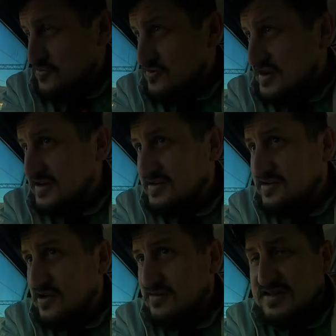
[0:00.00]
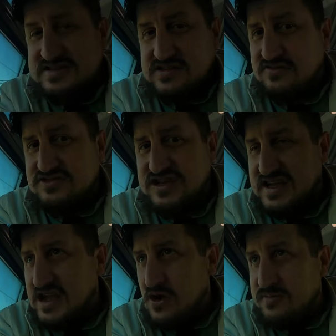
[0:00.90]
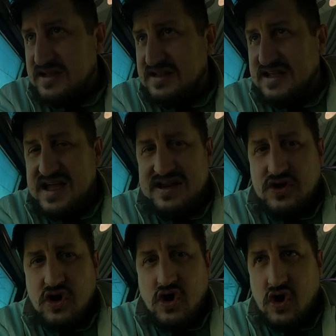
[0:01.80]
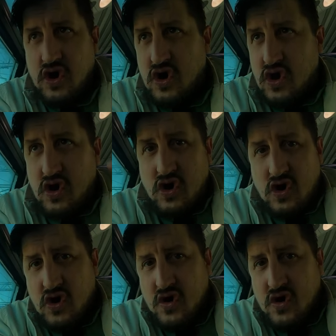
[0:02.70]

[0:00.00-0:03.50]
We're ready to go. Let's go check out Milano.